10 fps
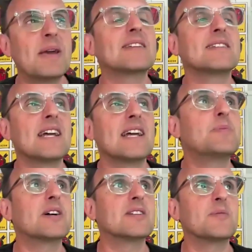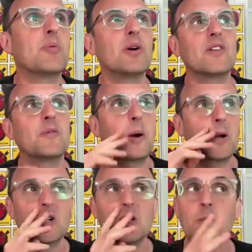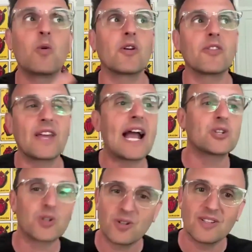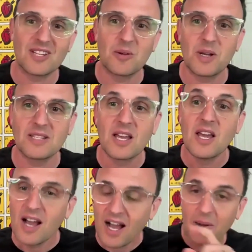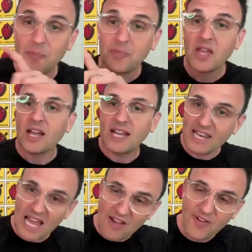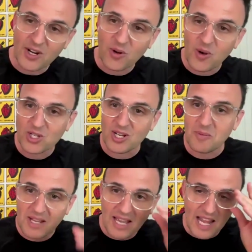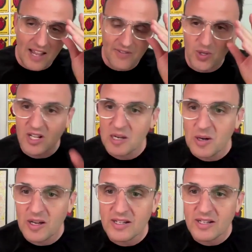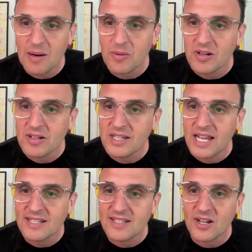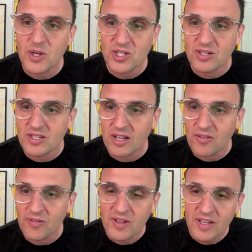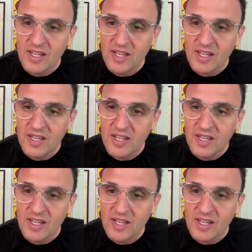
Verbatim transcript: it makes sense because the point of departure is more theatrical in some ways. Um, Naf had a question. I want to, Naf, do you want to come on camera and ask that question yourself?